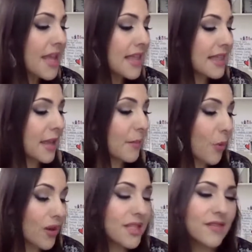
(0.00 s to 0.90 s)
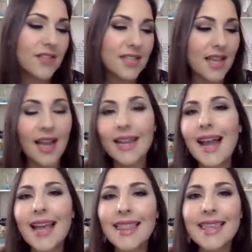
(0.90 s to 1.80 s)
The importance of design,
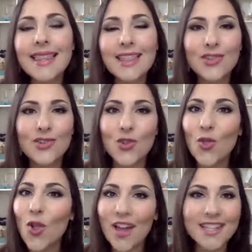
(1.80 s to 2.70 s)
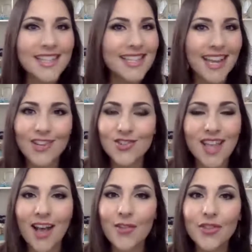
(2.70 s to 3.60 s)
I think that there's a lot of designers
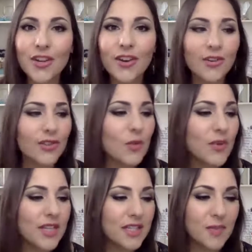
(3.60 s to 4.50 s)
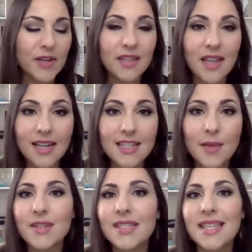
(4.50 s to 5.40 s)
out there. I don't think we need to spend a lot of
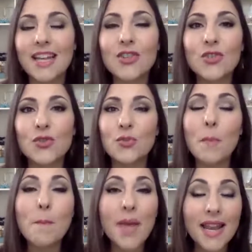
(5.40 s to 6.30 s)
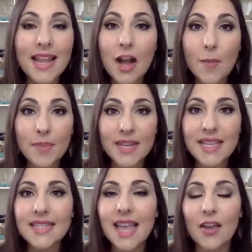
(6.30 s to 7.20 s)
time on designers. There's many
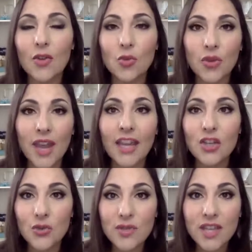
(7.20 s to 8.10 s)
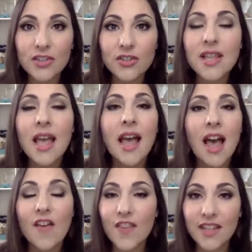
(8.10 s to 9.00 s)
companies that create newsletters
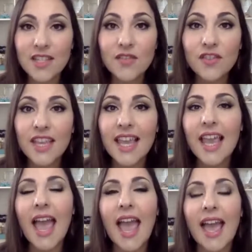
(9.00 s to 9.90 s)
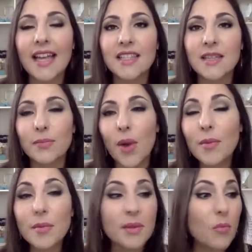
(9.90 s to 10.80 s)
effectively and
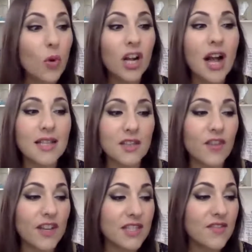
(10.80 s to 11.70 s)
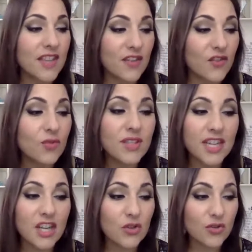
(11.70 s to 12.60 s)
probably more cost effective than if you did
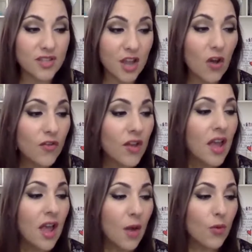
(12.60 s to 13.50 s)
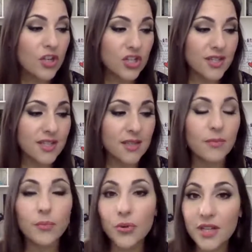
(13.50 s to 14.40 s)
it yourself, which is
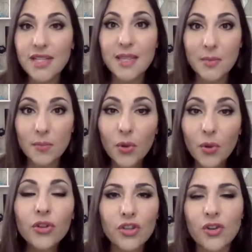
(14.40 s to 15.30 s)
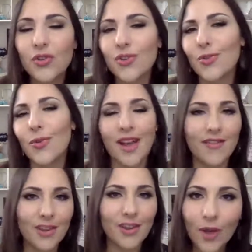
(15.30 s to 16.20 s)
pretty simple. You don't want to have
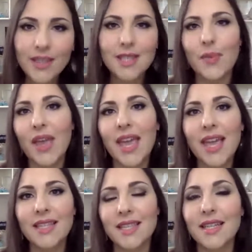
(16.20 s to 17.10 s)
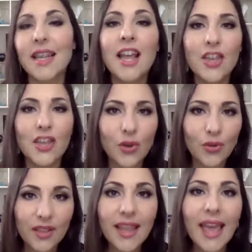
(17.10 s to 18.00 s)
any white space and
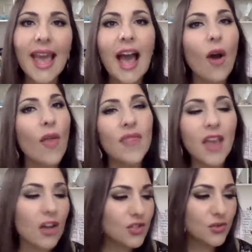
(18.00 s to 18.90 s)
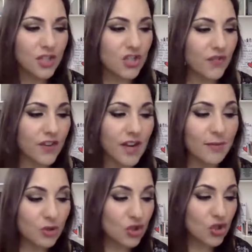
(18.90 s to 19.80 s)
the layout, and they all do such a
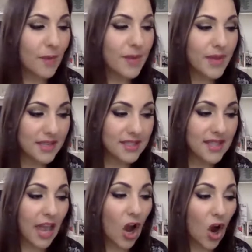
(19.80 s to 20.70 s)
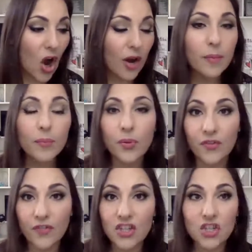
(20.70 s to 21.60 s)
phenomenal job because they are
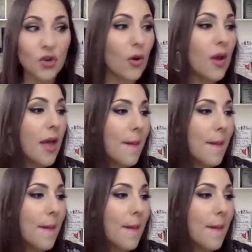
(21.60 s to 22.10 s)
professional.